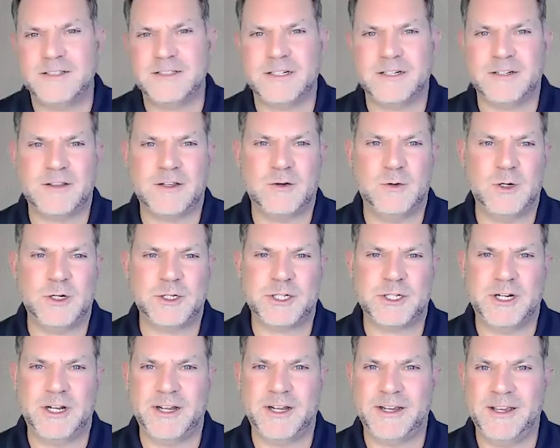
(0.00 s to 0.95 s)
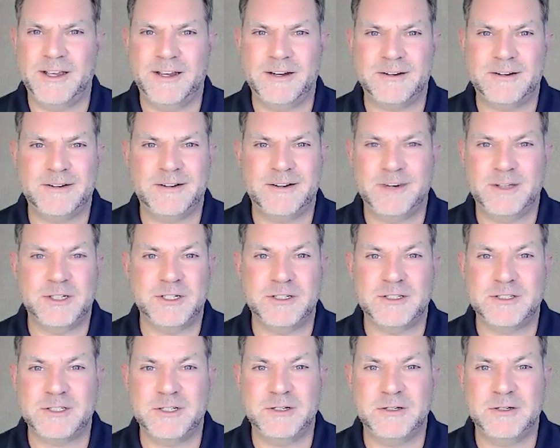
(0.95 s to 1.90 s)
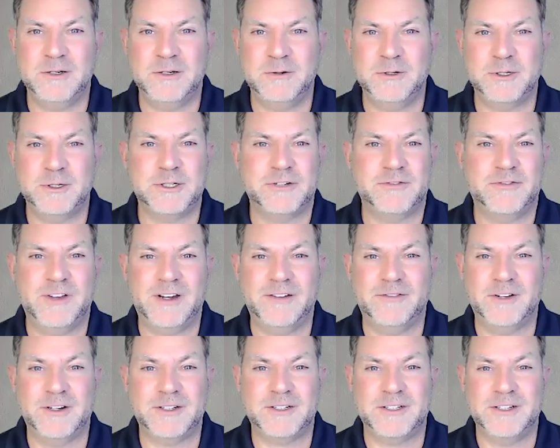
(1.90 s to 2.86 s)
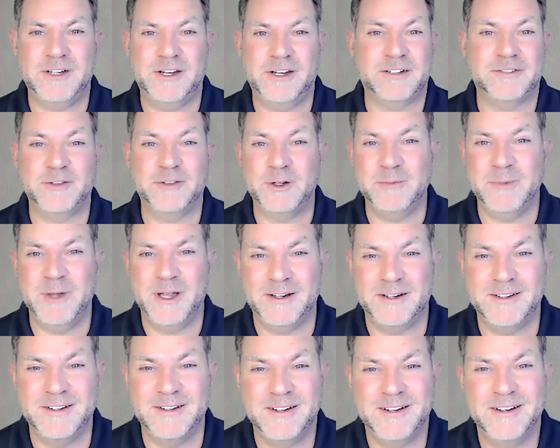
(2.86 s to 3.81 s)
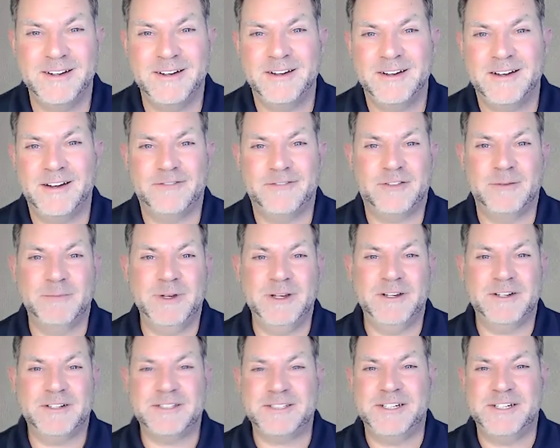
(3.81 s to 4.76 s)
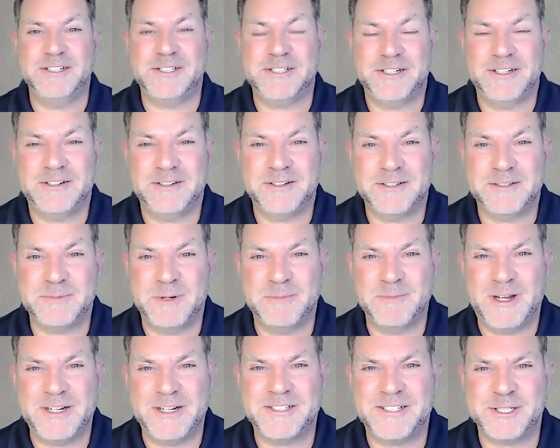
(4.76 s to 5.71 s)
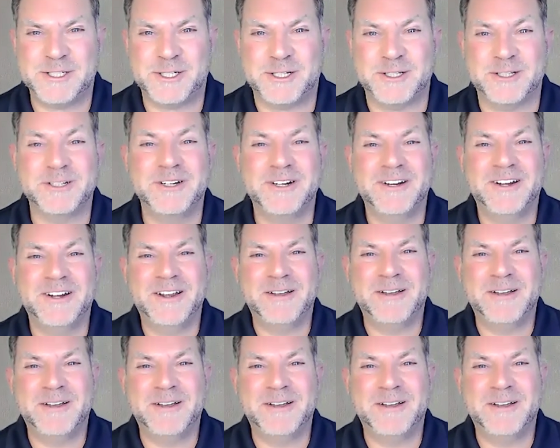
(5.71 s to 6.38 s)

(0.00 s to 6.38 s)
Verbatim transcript: that's like the question I get, which is who is your favorite interview been? And for me, it's easy. It's been my sister.